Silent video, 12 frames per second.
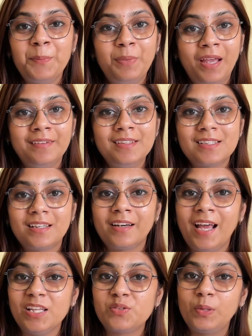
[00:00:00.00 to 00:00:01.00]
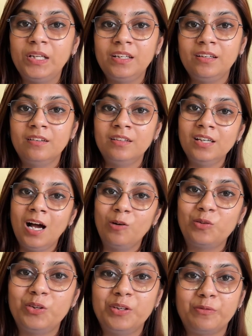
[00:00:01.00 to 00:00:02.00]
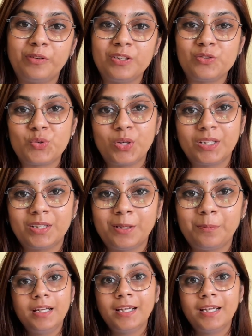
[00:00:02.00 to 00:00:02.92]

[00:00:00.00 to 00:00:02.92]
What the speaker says: Parents gradually learn how to differentiate them.